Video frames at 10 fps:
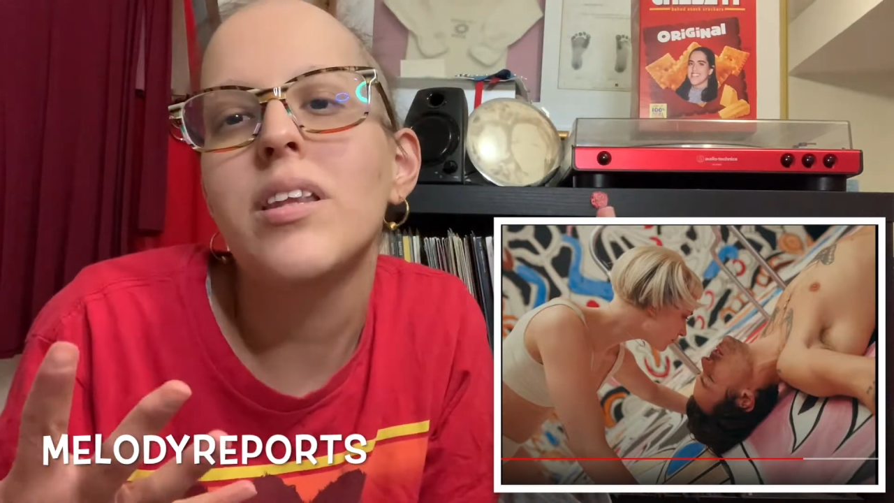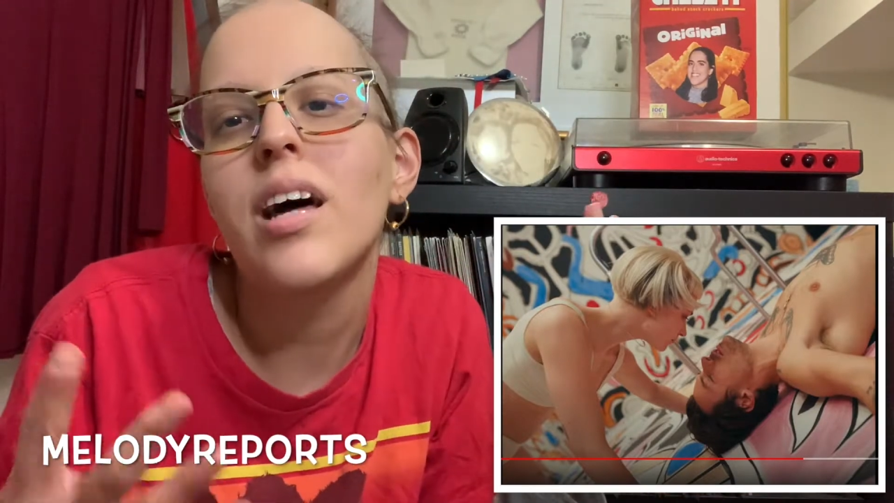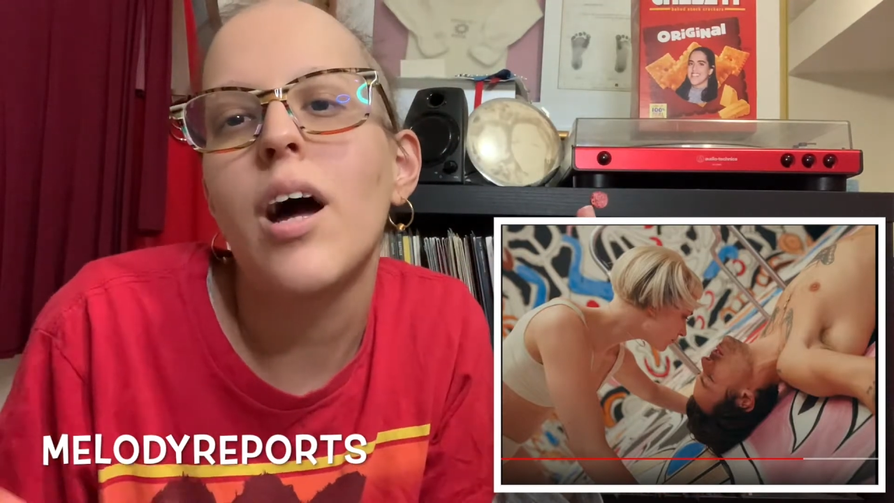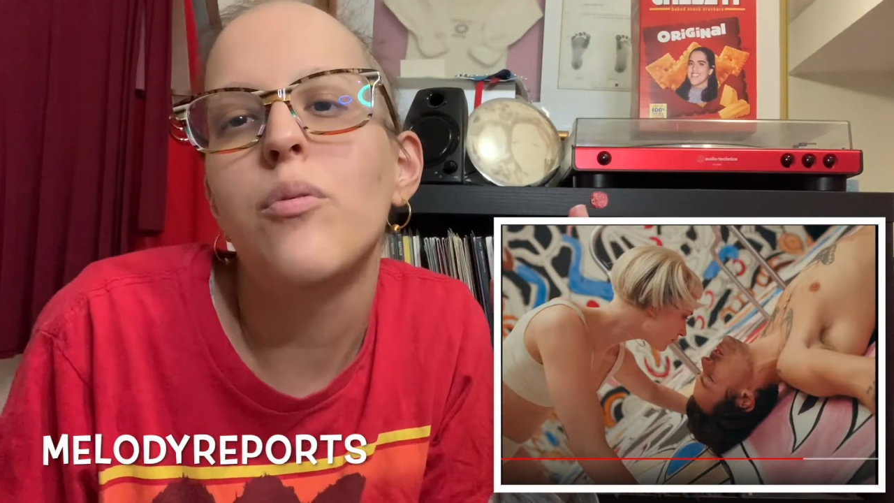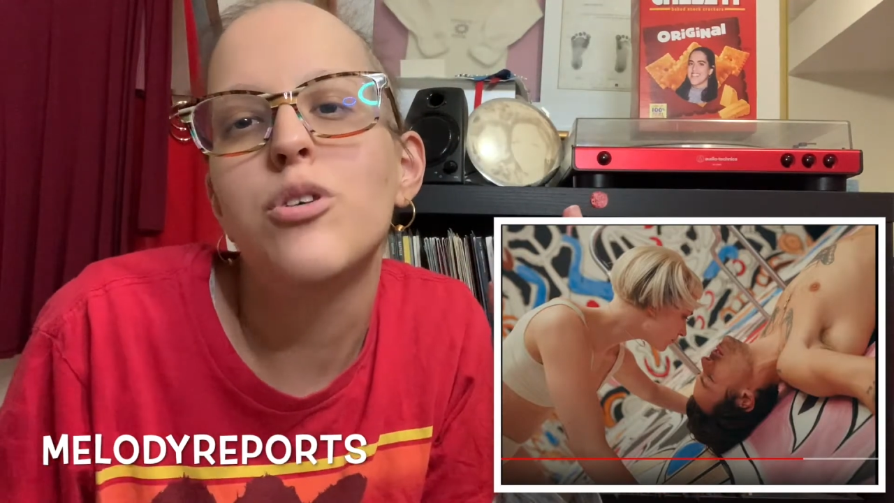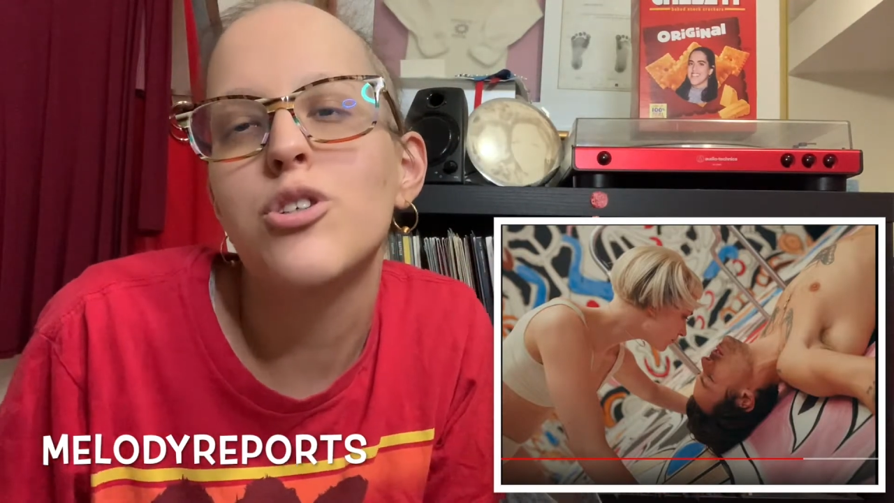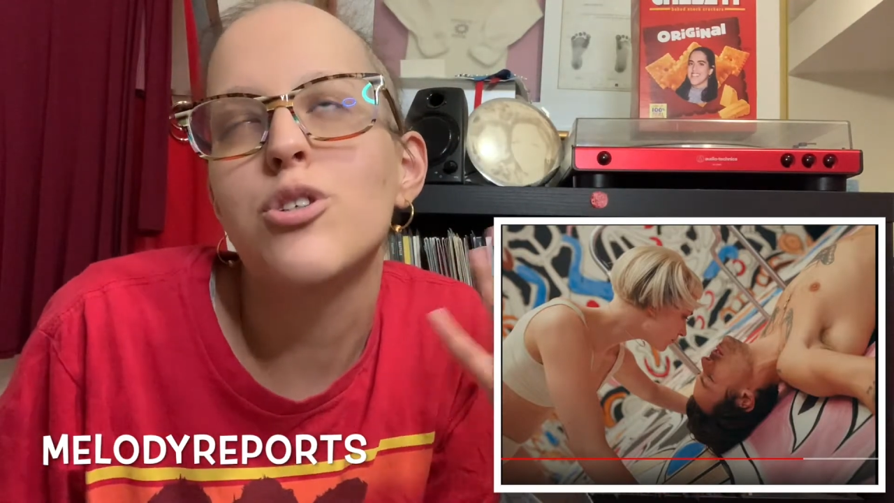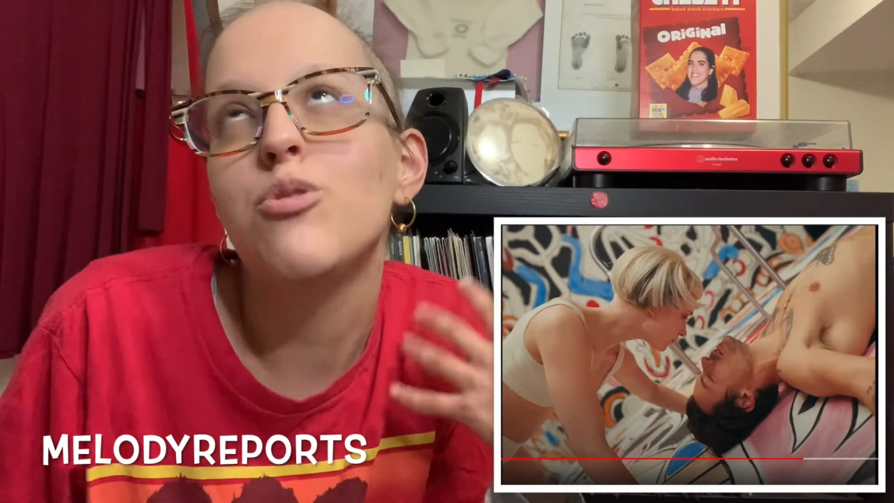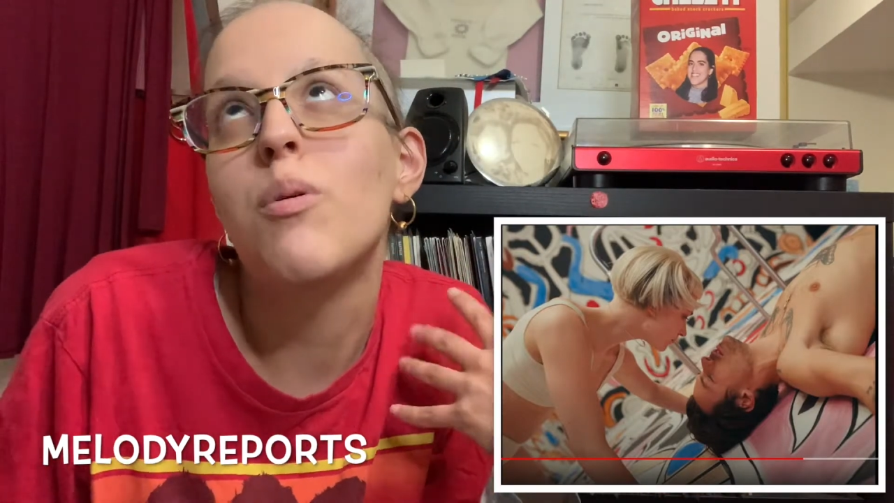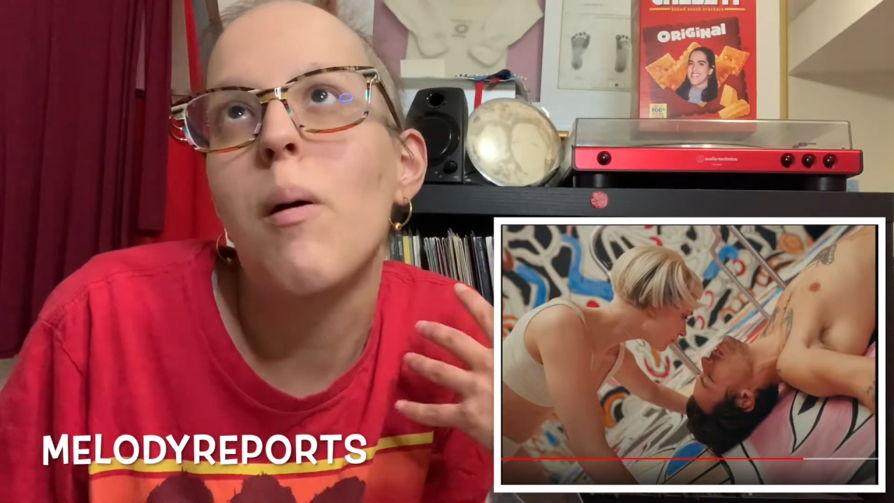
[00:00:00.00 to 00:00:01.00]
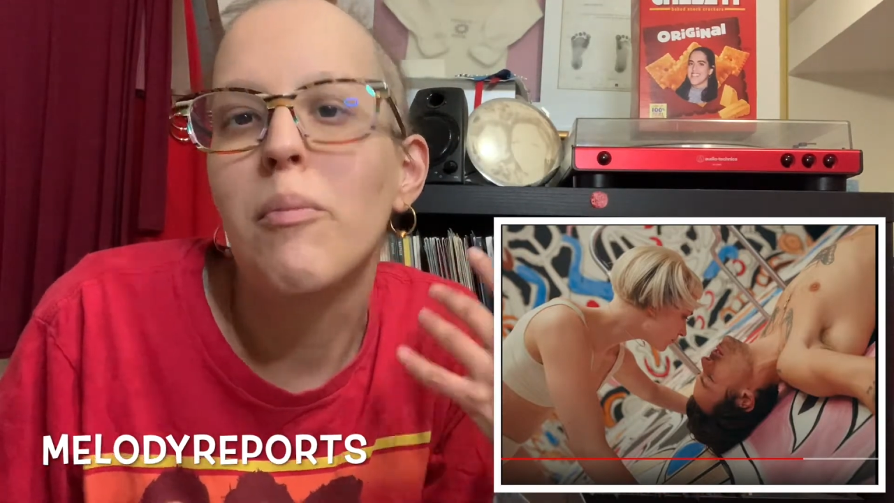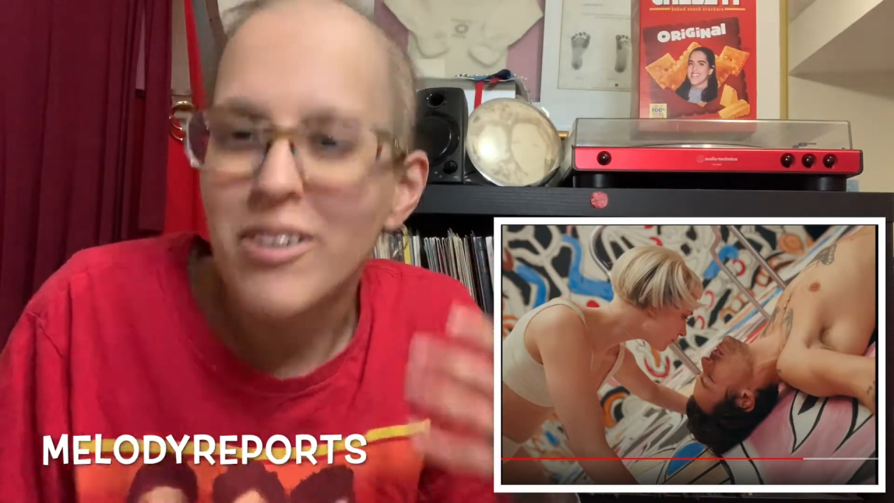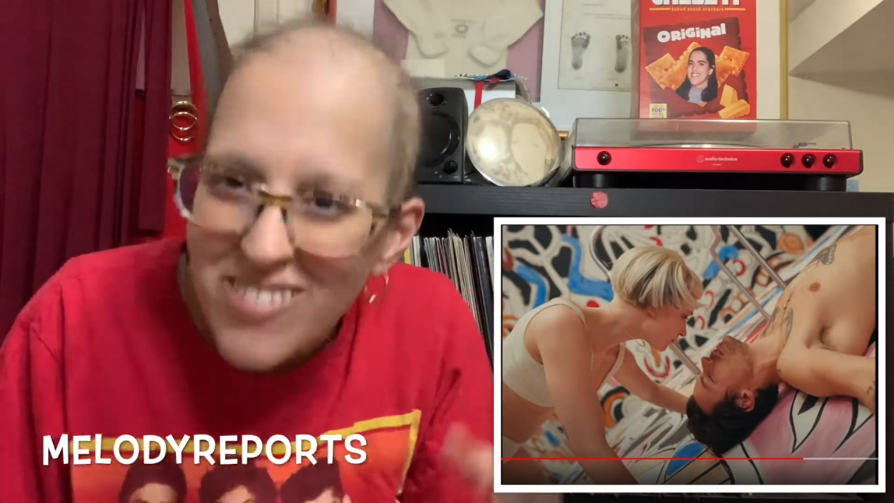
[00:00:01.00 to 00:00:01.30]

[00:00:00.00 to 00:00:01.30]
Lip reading: that I would just remember.